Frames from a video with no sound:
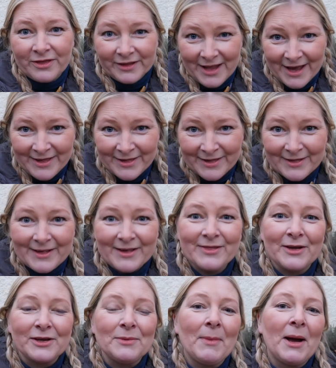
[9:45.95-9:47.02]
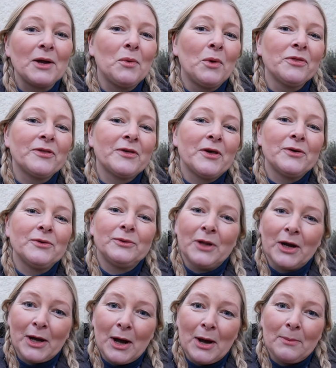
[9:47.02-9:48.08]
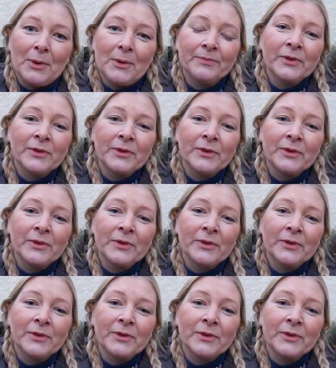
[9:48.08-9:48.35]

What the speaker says: the List that you might want to look up.